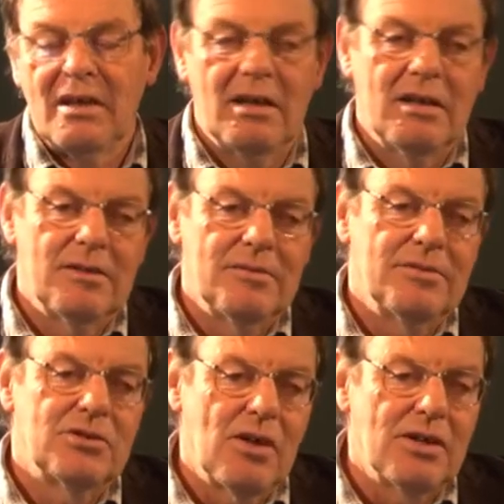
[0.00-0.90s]
uh,
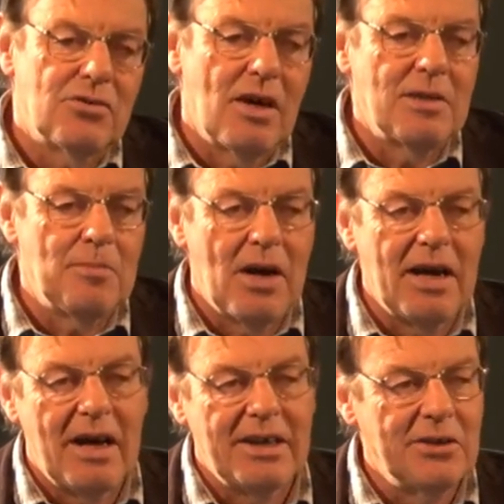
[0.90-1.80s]
try to
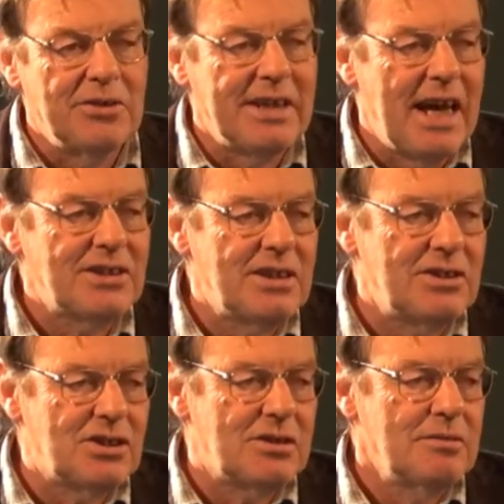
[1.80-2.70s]
buy high-yielding
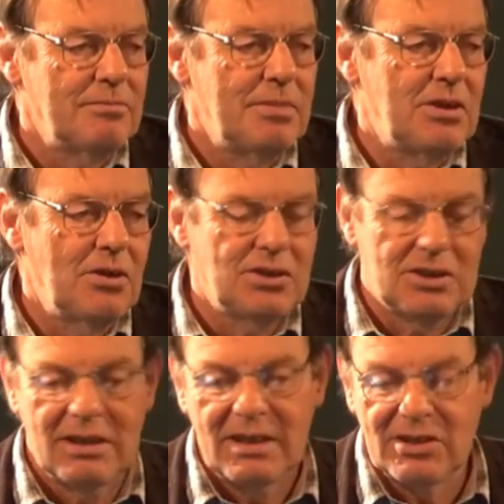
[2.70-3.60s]
assets,
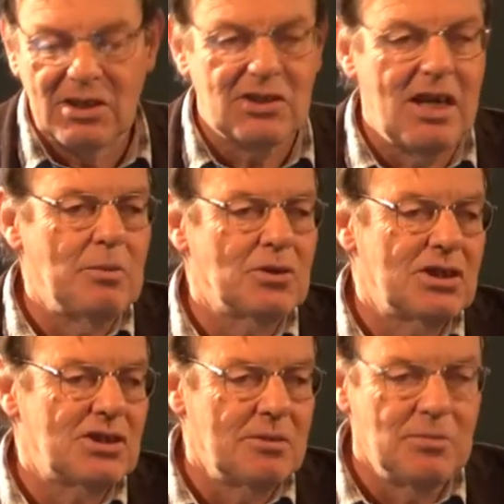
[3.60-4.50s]
because it's a stable
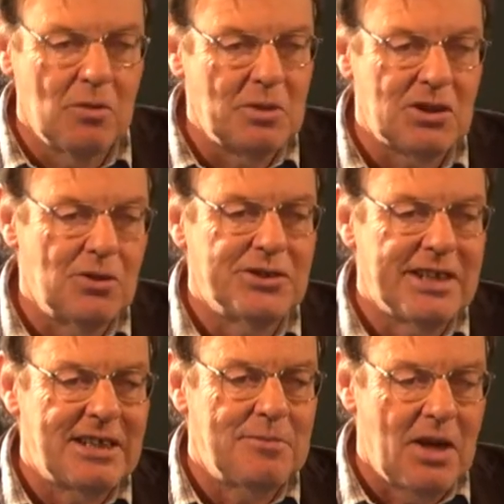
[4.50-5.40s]
system, nobody's
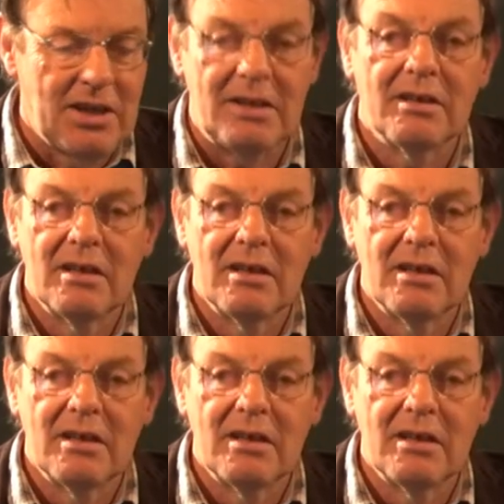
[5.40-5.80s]
losing any money.